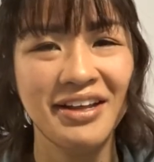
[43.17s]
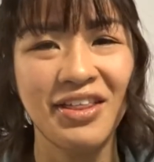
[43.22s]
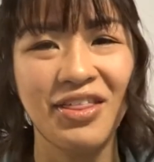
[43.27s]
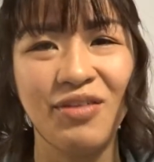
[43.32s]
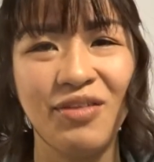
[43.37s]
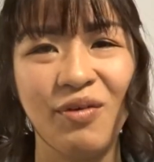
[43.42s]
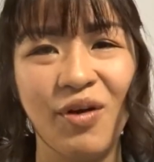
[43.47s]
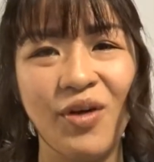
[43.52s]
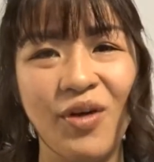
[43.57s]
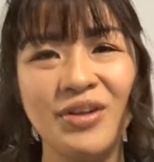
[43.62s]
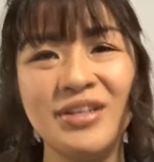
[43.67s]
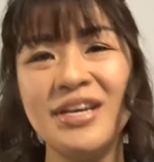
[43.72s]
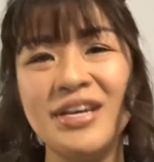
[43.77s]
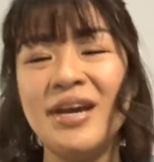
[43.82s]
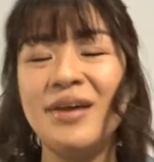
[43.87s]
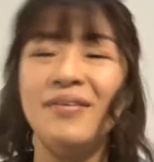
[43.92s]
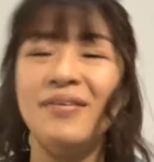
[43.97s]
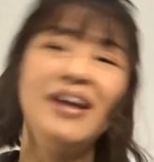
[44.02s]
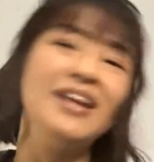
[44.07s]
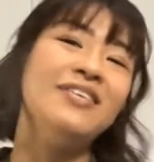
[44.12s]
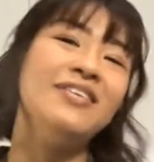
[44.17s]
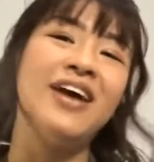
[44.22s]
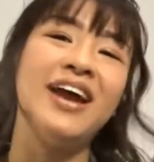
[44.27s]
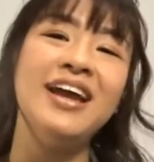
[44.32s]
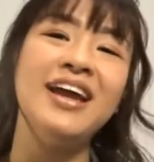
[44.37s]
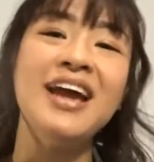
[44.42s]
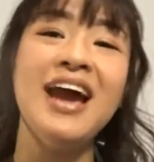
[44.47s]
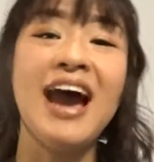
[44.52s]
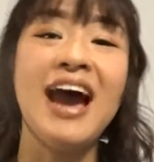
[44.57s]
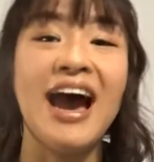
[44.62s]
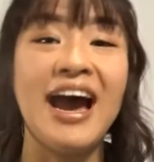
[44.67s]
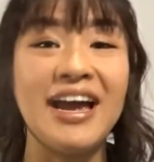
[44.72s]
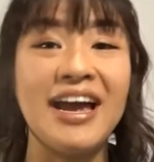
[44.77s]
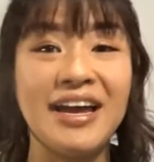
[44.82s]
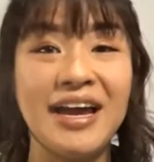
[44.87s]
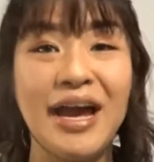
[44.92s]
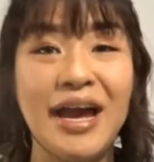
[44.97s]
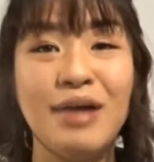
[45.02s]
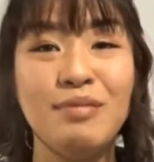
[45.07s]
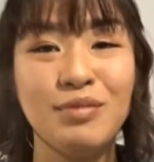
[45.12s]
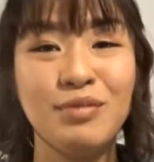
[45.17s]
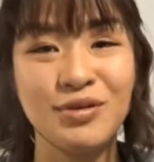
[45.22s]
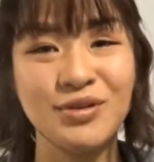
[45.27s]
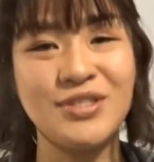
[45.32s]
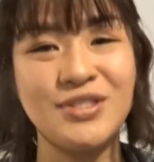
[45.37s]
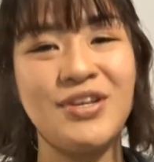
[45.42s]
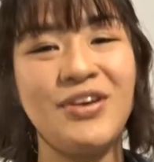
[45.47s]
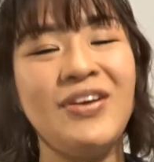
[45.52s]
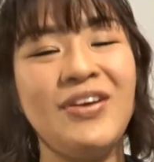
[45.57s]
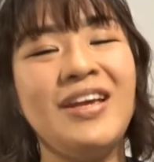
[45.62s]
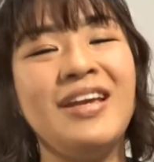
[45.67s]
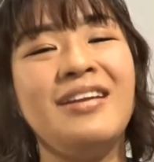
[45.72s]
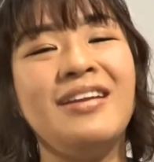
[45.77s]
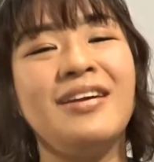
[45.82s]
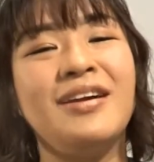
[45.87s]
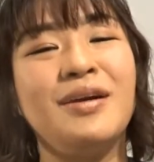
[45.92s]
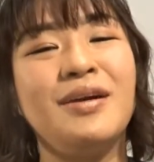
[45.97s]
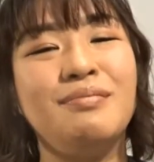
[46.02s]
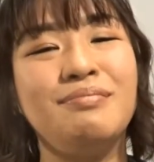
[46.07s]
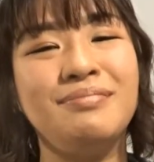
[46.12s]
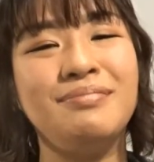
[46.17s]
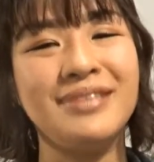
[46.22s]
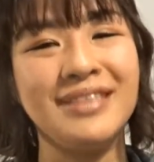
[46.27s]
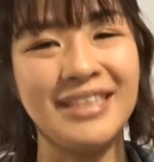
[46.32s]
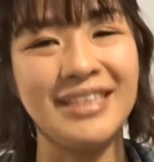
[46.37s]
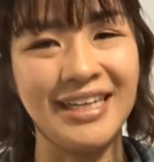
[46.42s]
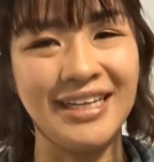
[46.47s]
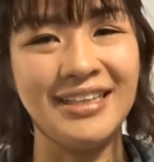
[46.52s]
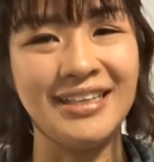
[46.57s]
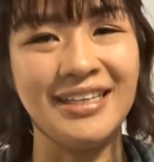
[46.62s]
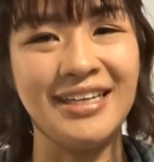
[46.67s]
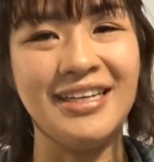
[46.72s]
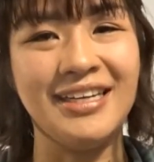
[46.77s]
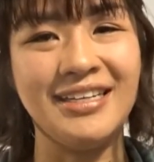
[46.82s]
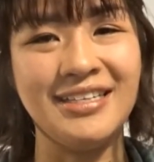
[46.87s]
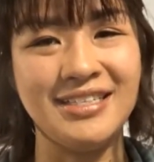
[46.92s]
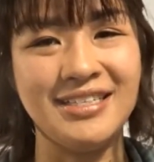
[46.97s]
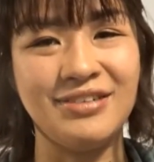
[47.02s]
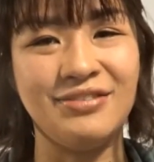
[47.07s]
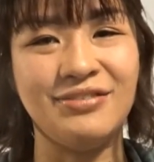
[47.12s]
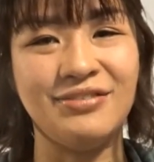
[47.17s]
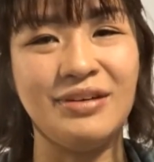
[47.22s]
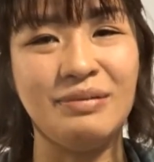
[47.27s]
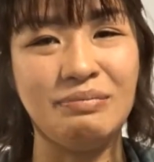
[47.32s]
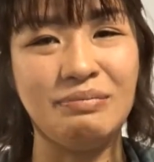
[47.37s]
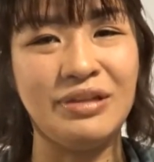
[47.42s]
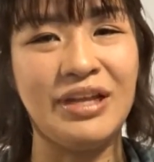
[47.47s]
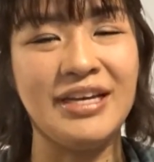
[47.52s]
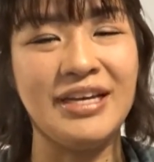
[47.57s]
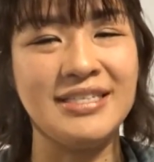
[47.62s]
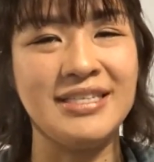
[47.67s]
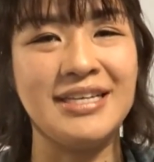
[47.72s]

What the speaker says: throat. Anyway, I am also in a completely different place.